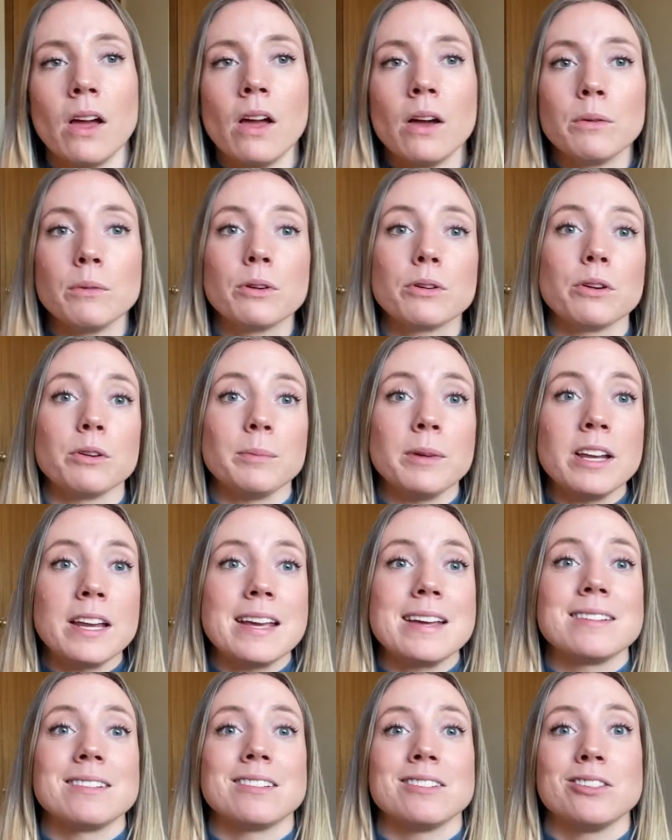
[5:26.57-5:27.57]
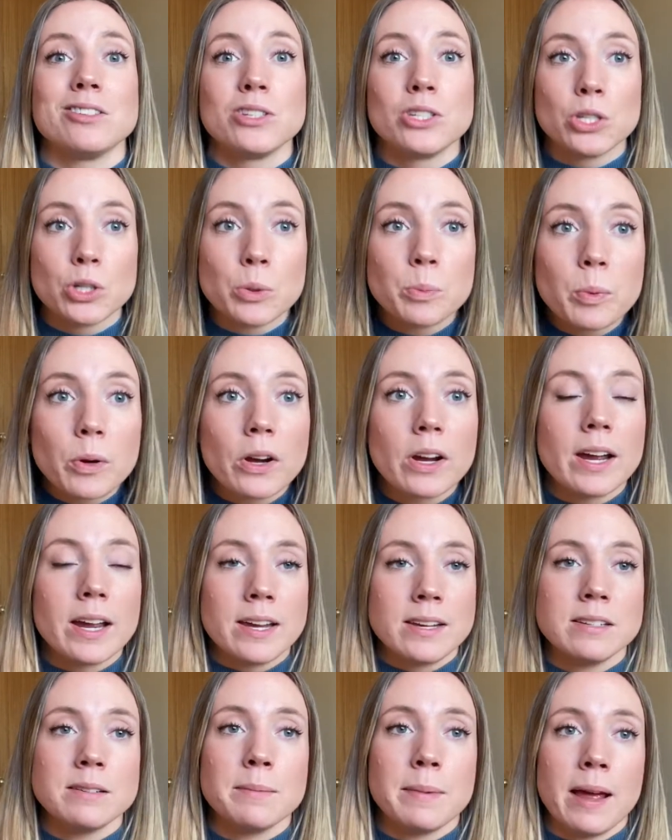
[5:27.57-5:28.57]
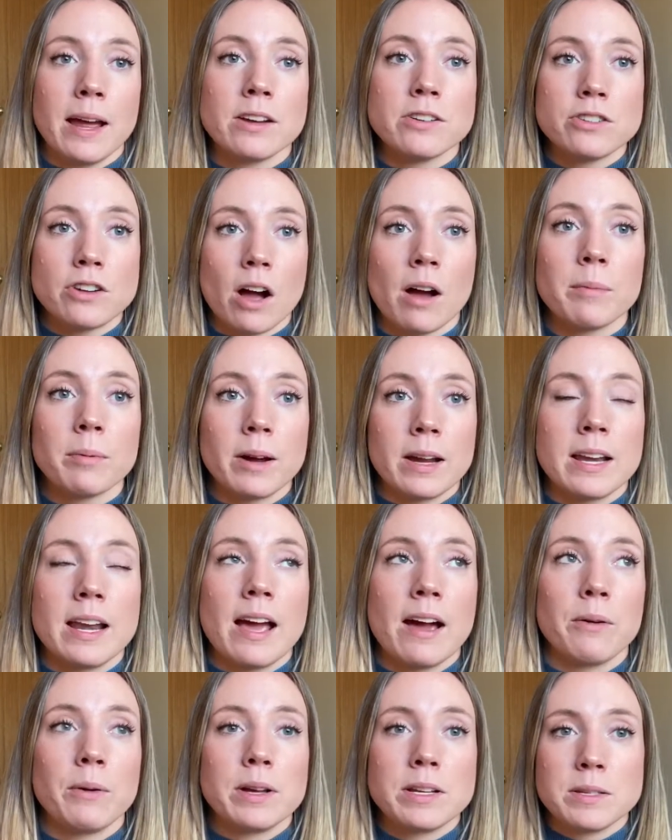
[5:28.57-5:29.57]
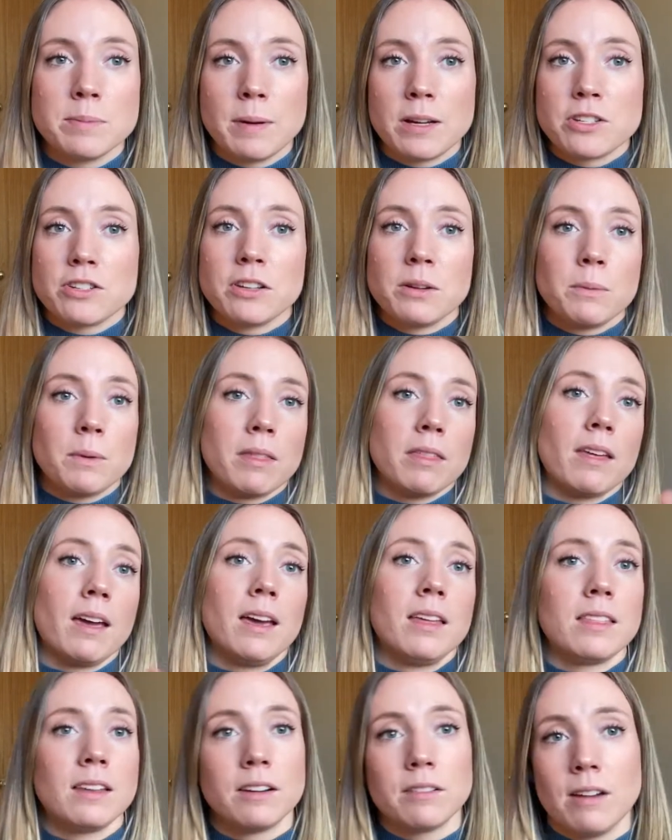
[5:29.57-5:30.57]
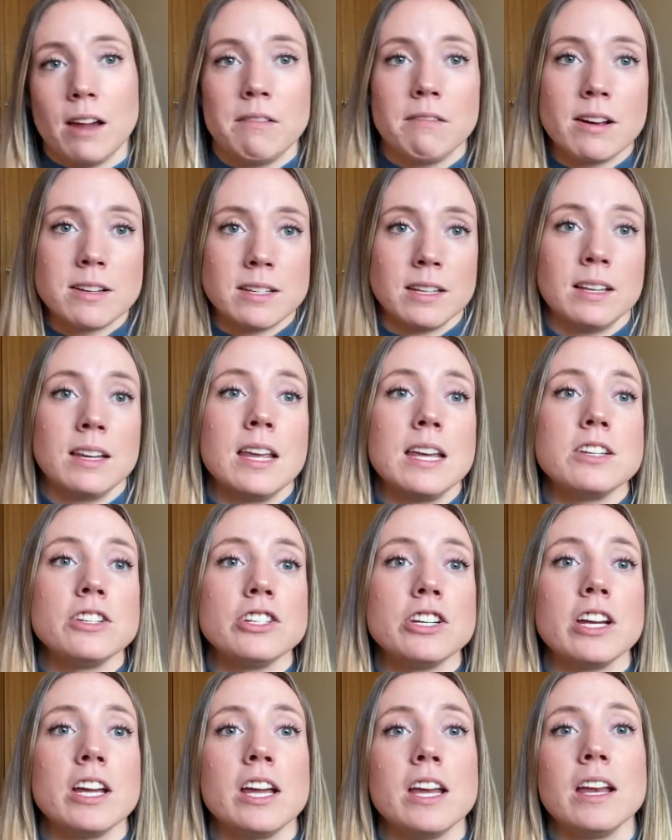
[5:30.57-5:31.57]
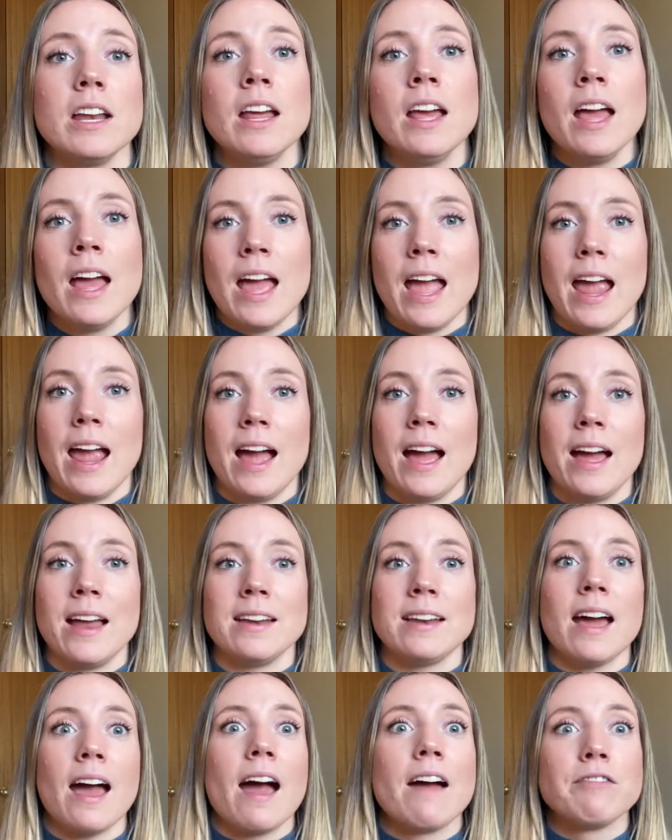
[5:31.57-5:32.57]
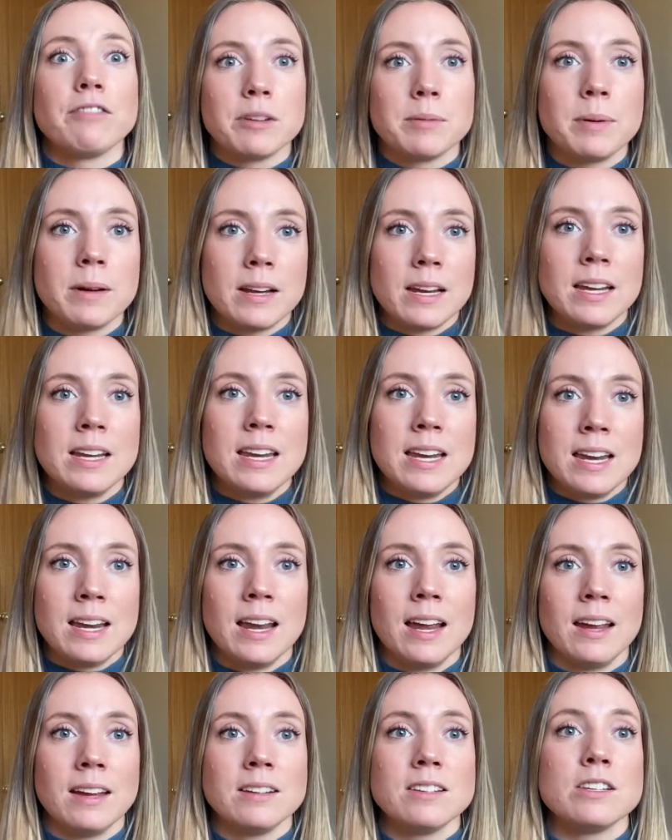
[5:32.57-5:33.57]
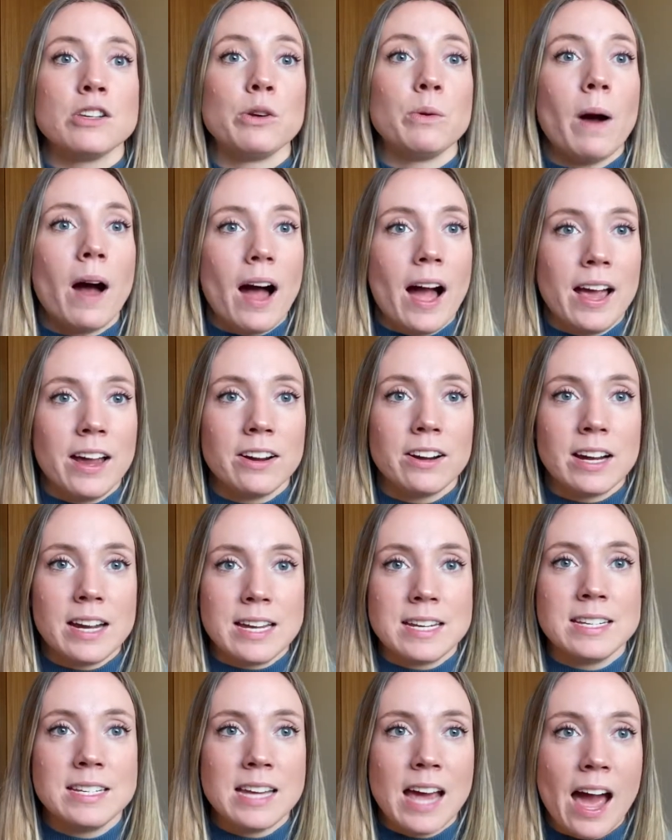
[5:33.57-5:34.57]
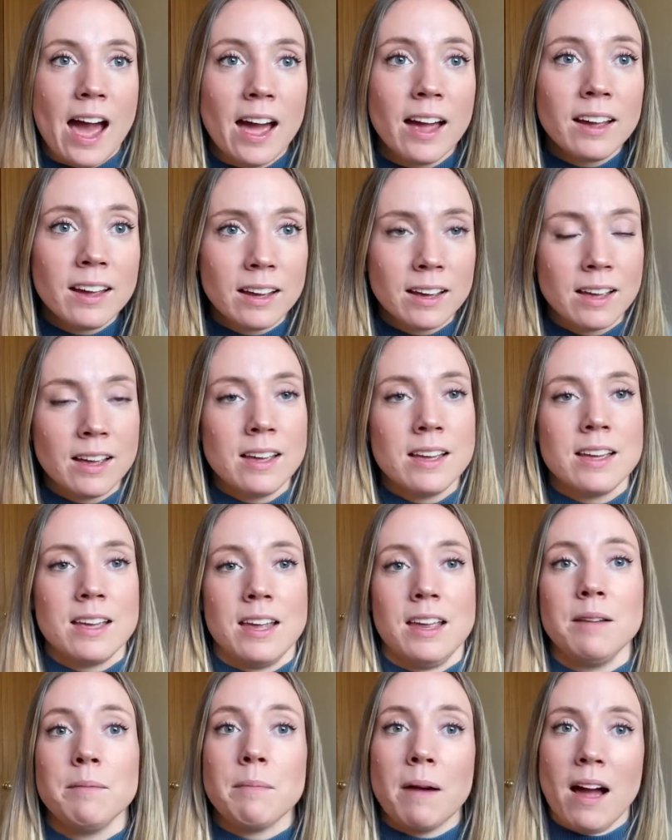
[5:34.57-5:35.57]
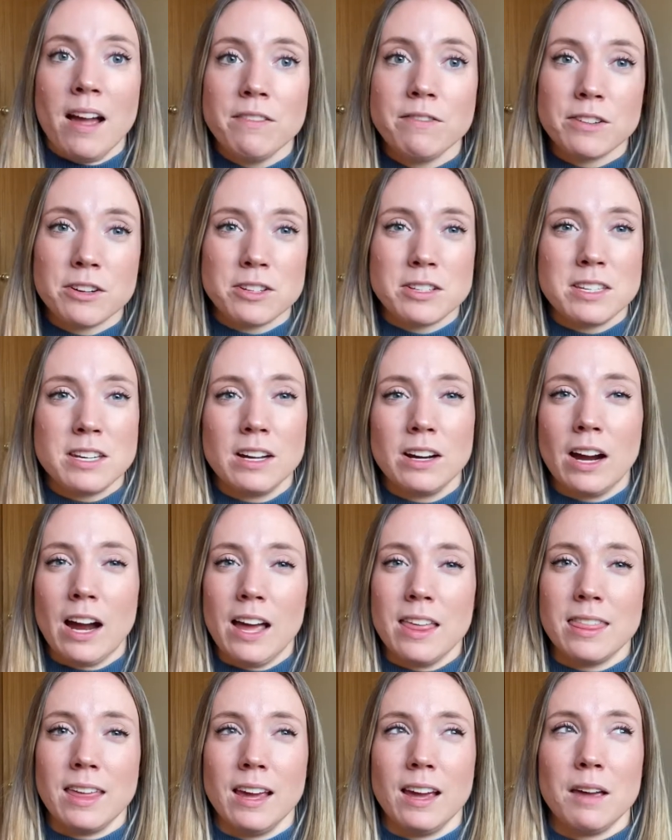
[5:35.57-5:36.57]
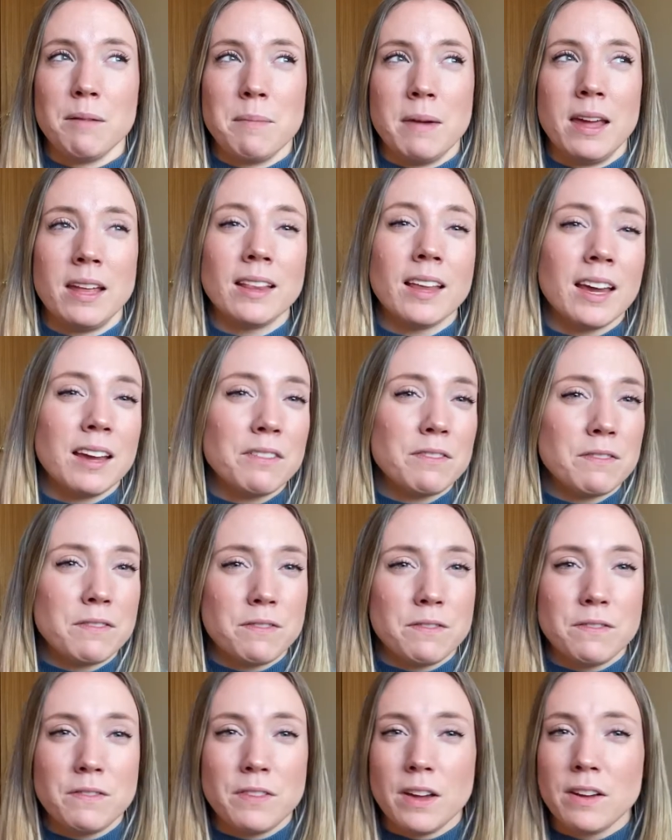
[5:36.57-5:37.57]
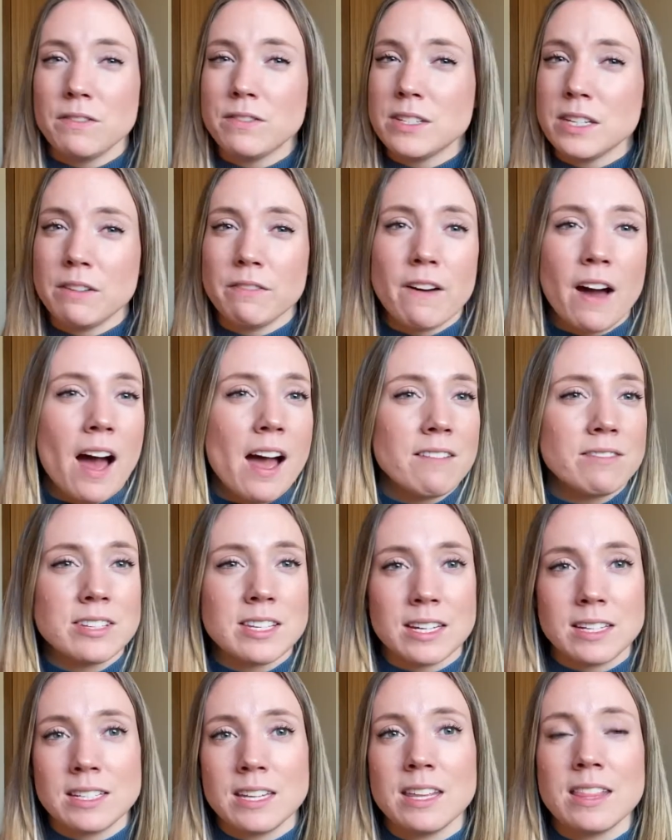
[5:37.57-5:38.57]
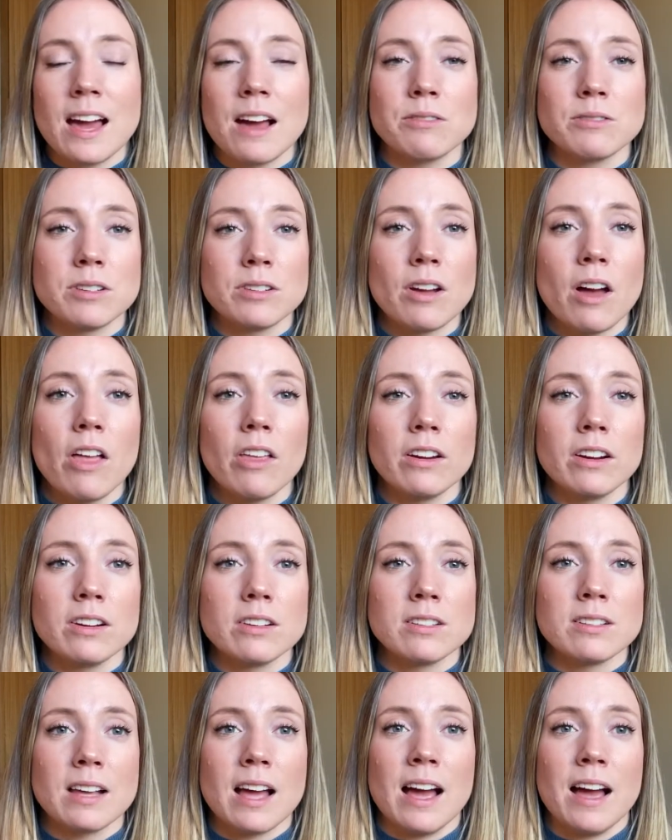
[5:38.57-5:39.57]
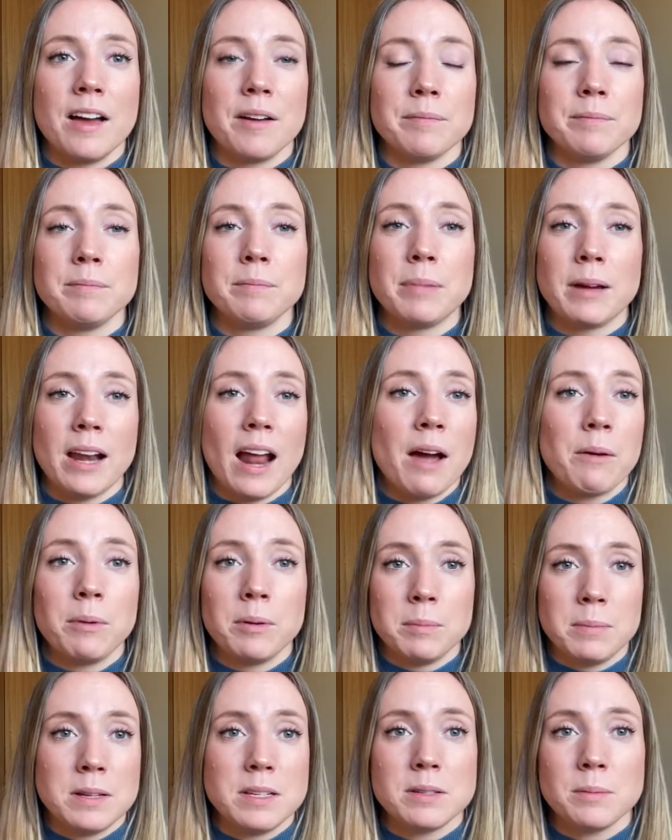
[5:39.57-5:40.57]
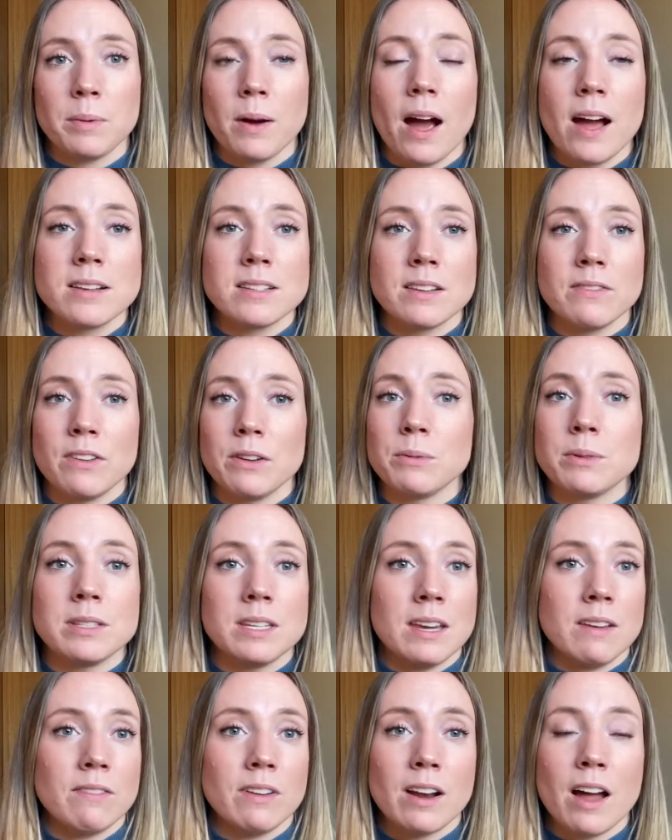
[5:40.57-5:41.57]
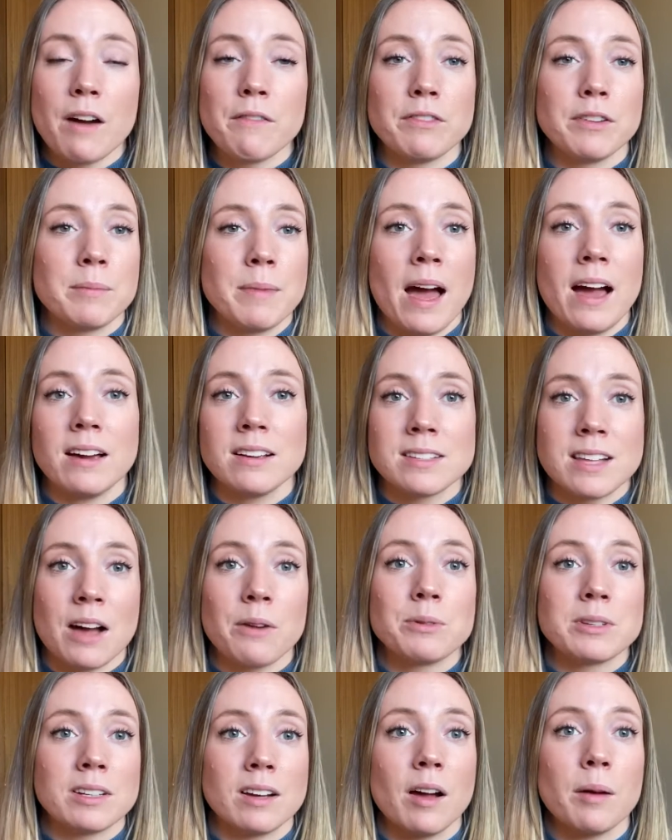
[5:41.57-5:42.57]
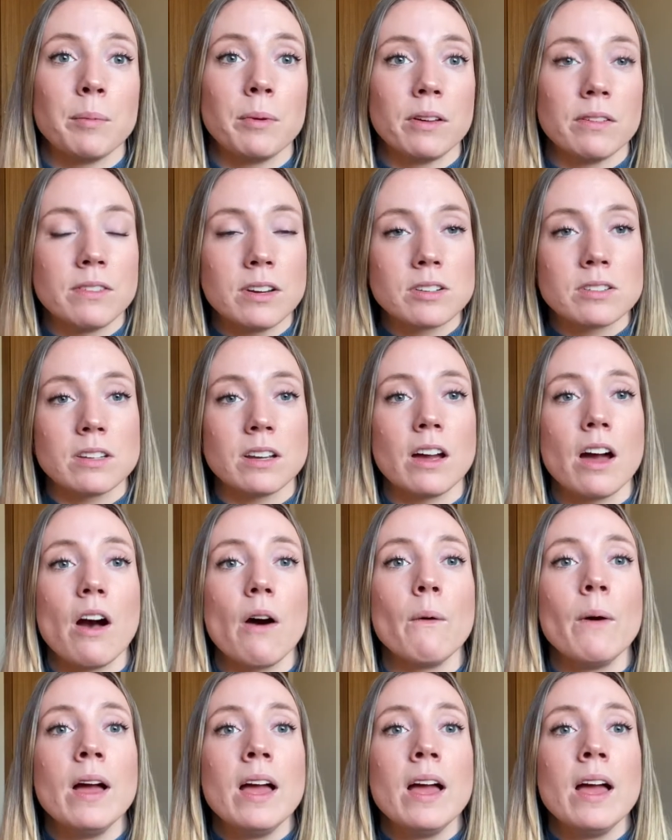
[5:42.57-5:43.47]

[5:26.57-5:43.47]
Recruitment is a super in-demand job right now, especially with like the Great Resignation and everybody needing to hire in tech. In my first year, I think I made like $60,000, but I wouldn't be surprised if it was even up from that because that was a couple of years ago.